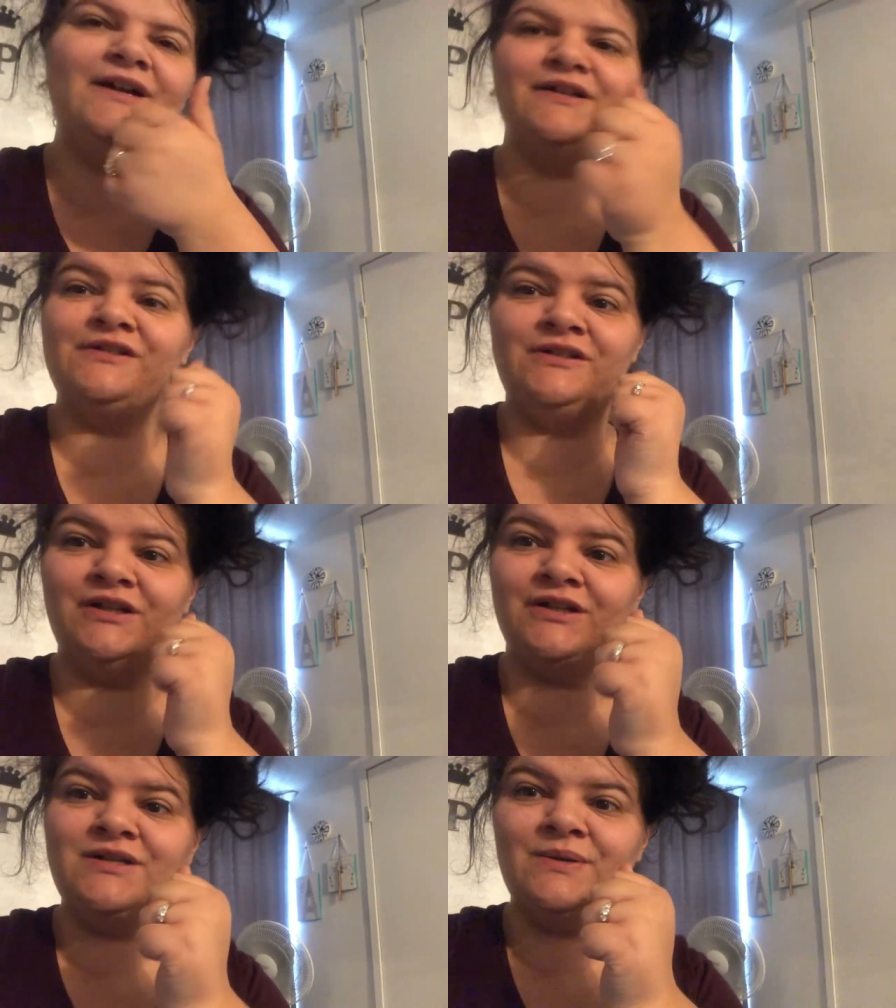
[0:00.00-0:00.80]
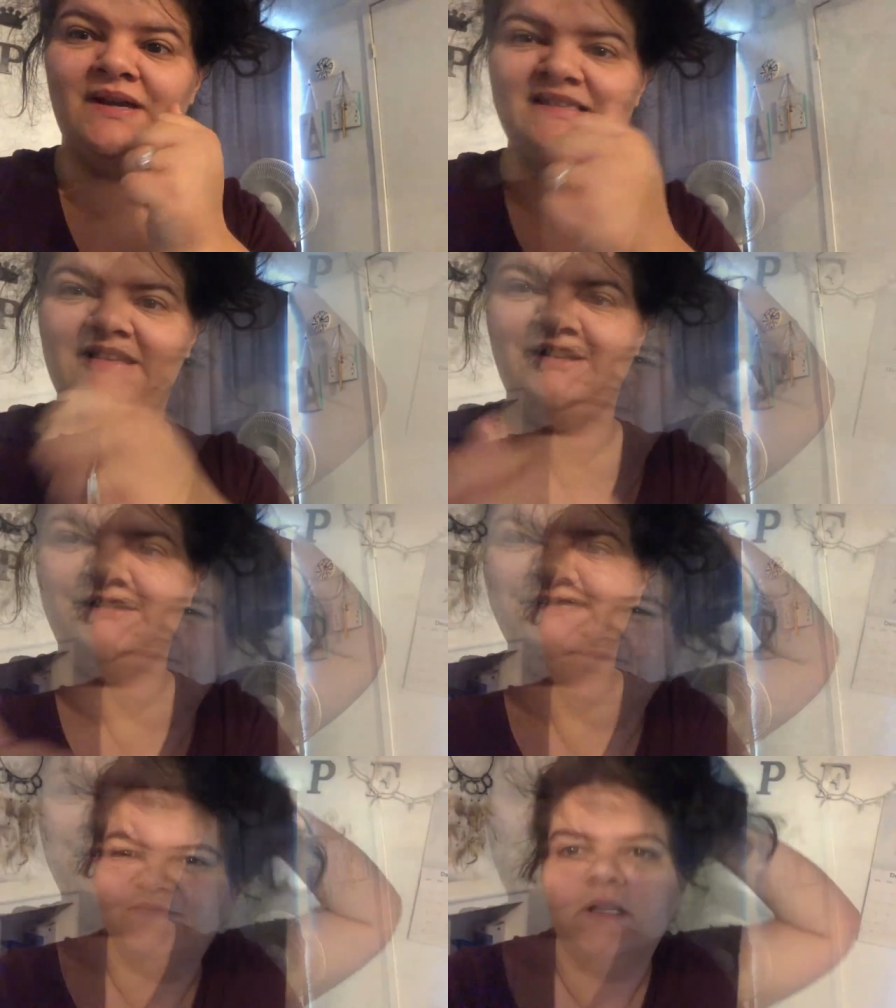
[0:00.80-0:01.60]
I'll just talk to you guys
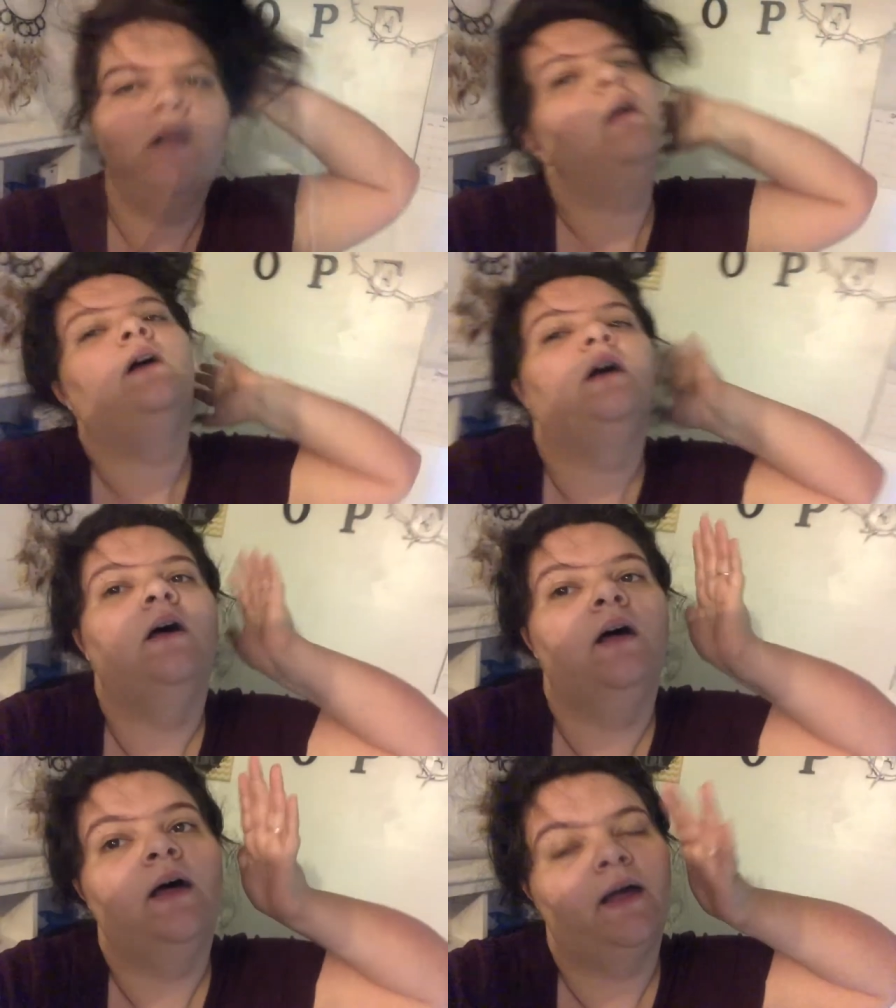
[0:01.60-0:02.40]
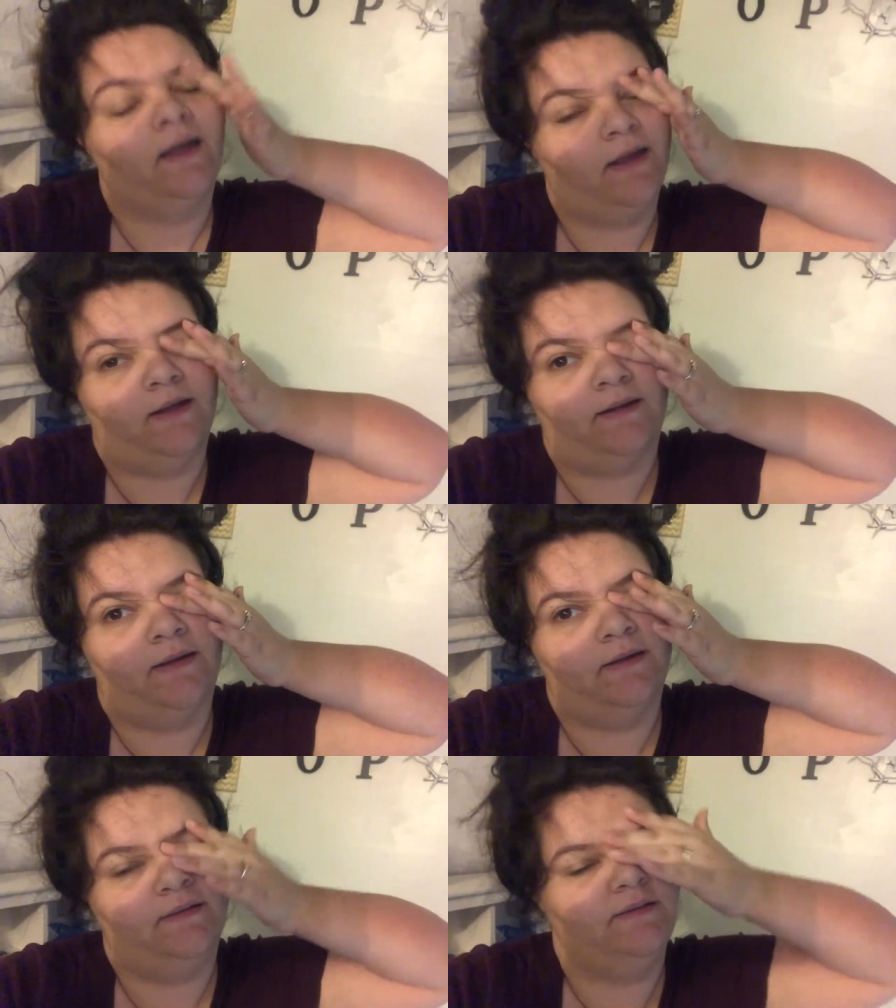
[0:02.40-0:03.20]
later. Hi
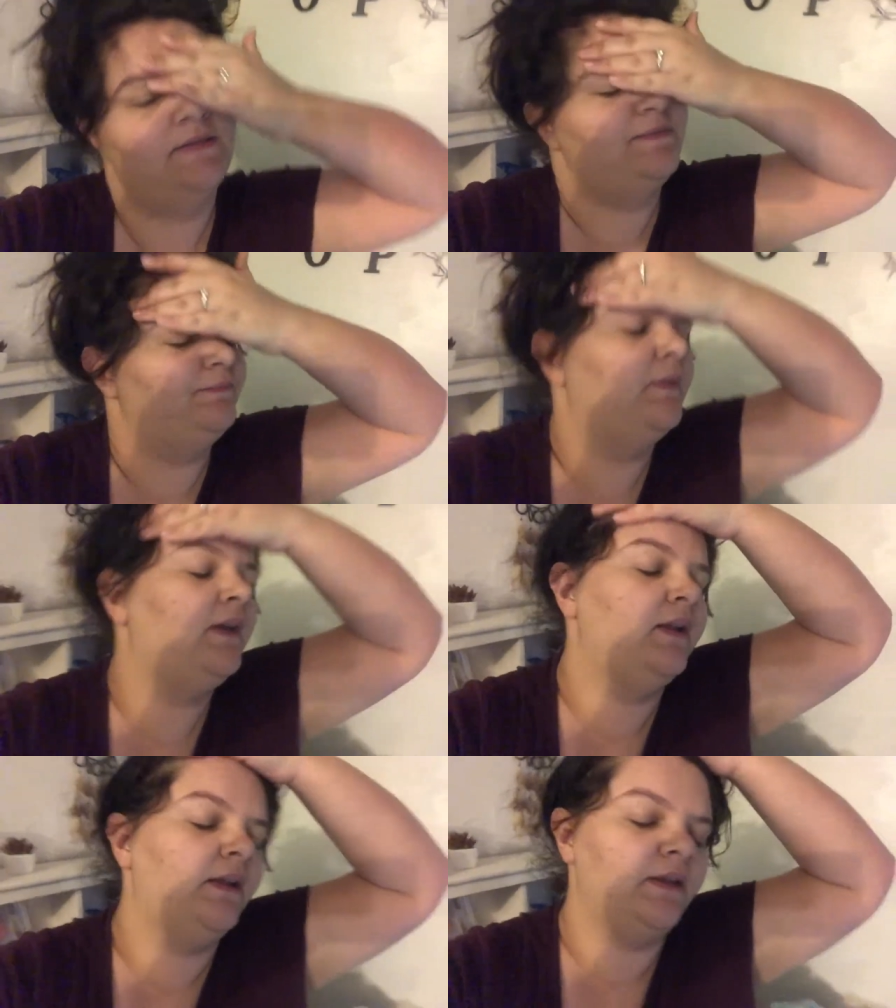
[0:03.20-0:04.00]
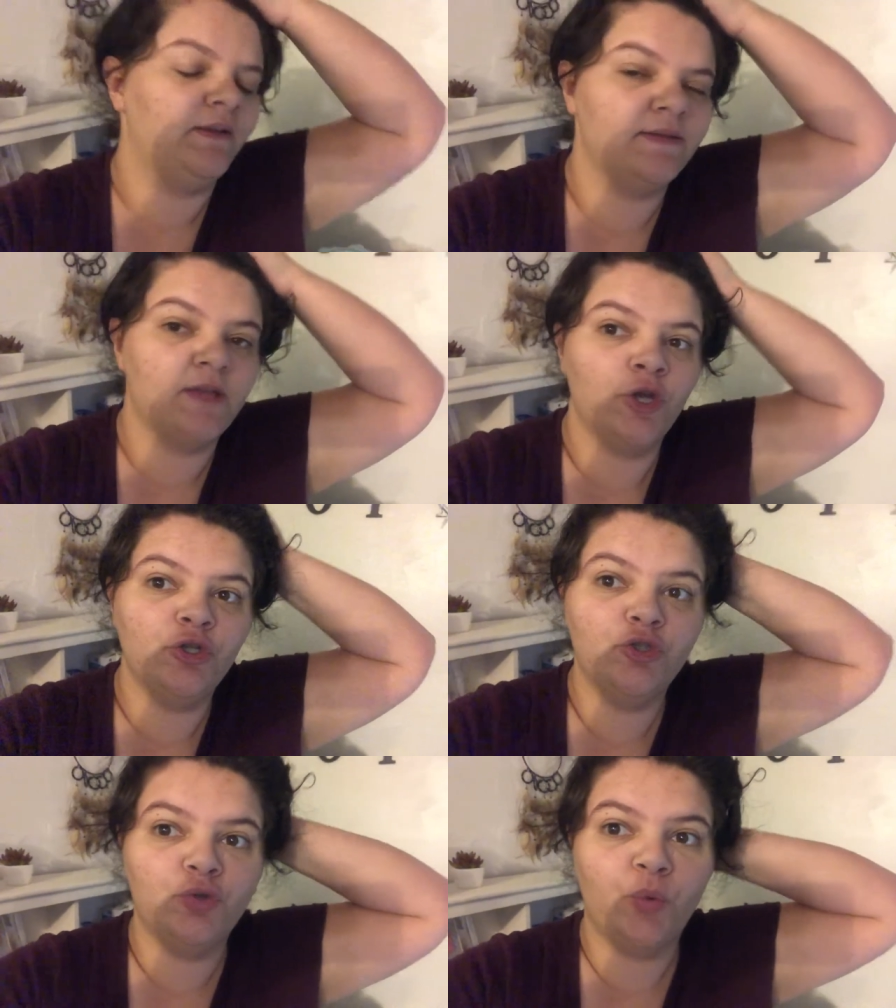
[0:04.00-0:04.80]
guys. It is
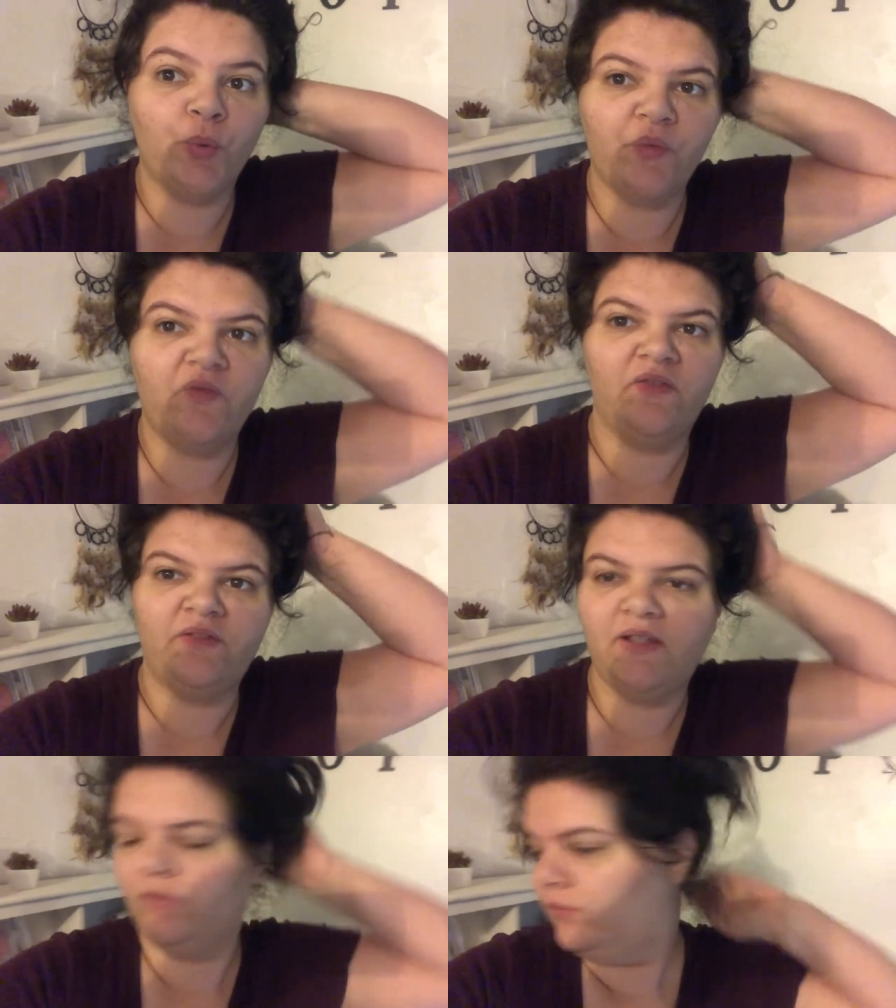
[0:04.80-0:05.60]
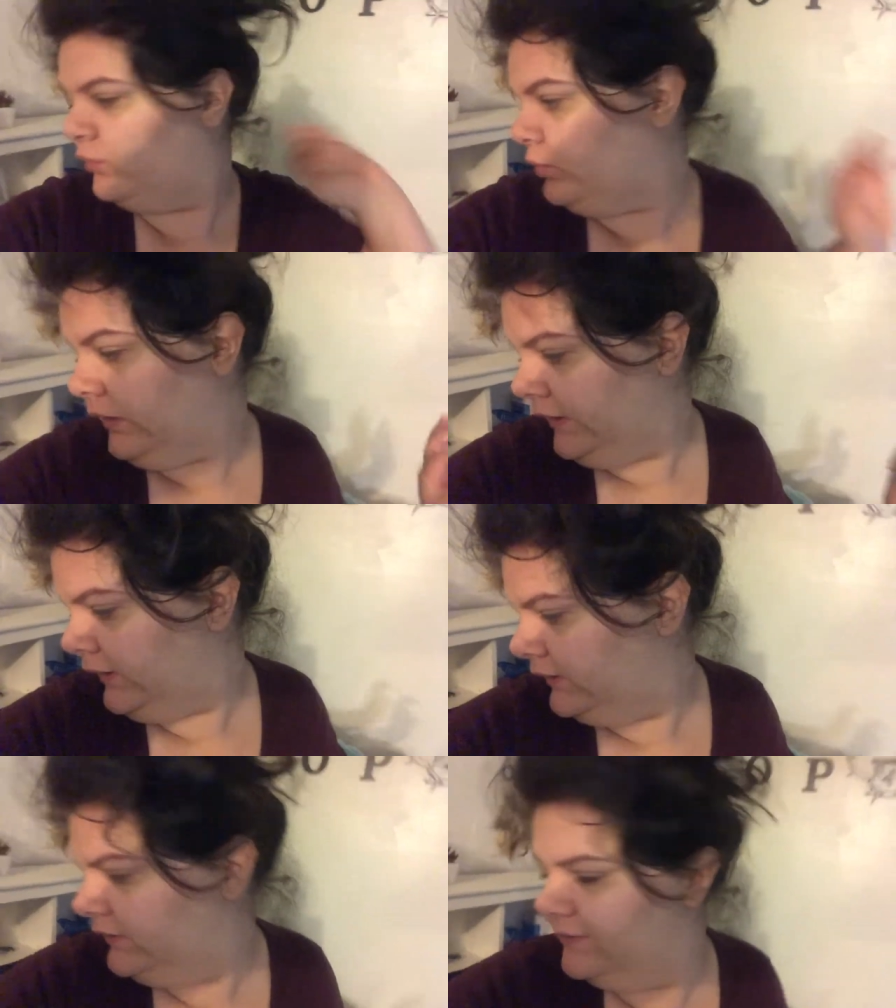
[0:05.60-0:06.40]
2.51.